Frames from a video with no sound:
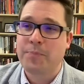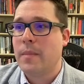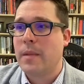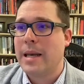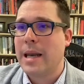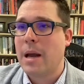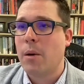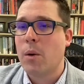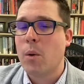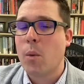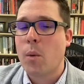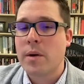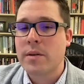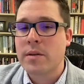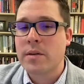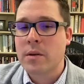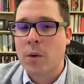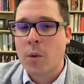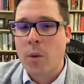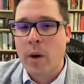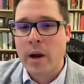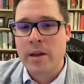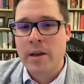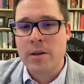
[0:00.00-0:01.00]
Now, it wasn't
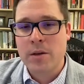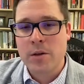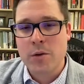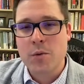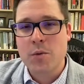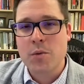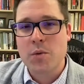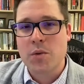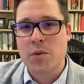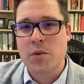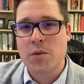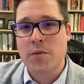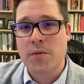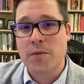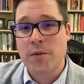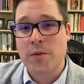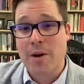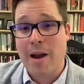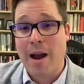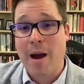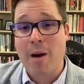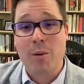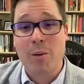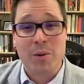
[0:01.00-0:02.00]
quite used for
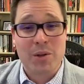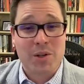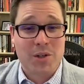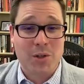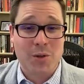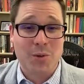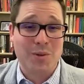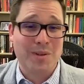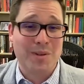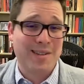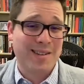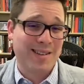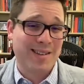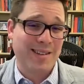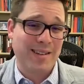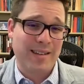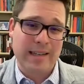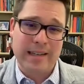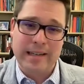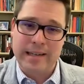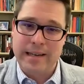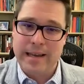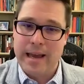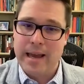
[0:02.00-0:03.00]
how it's used
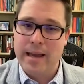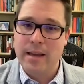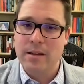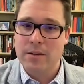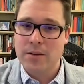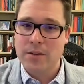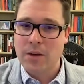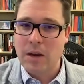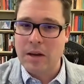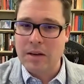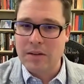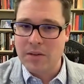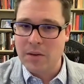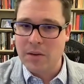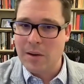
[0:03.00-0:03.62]
today, right?